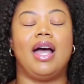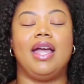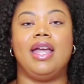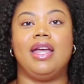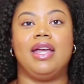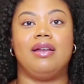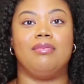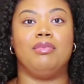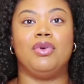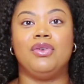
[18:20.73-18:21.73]

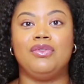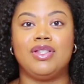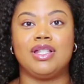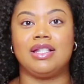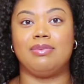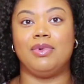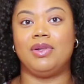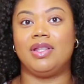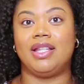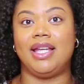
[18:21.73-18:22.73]
It moves
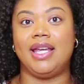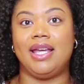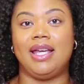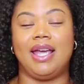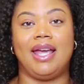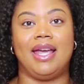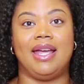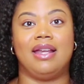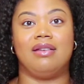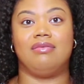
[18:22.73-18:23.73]
smoothly,
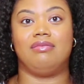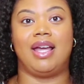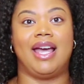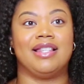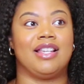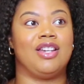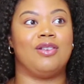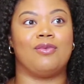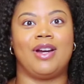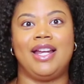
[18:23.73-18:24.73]
it has a
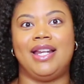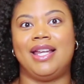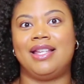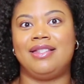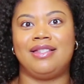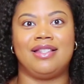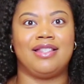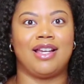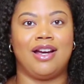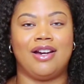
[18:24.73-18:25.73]
good radius to
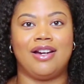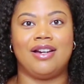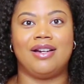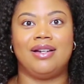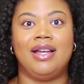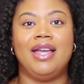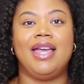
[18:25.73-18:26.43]
turn,